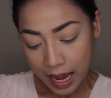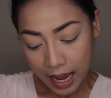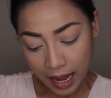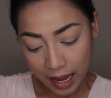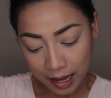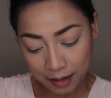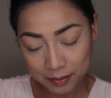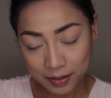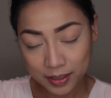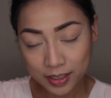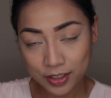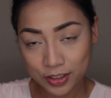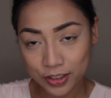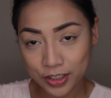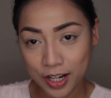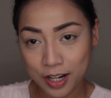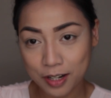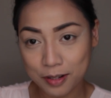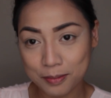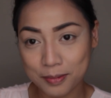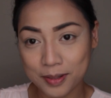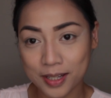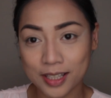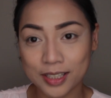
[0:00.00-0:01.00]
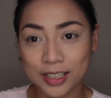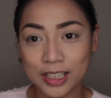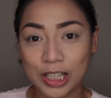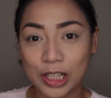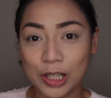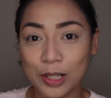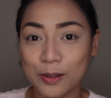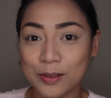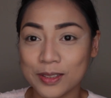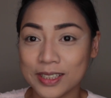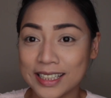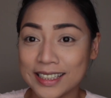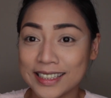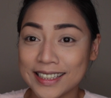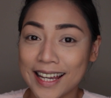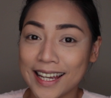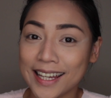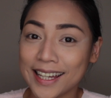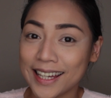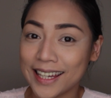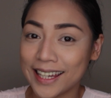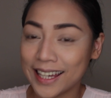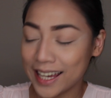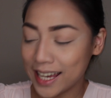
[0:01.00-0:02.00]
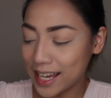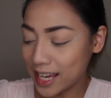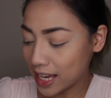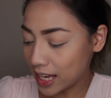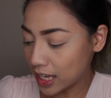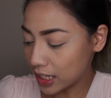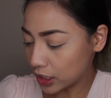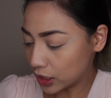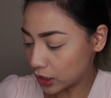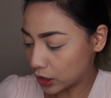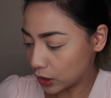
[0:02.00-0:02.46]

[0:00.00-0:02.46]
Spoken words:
I'm gonna try to be as close as I can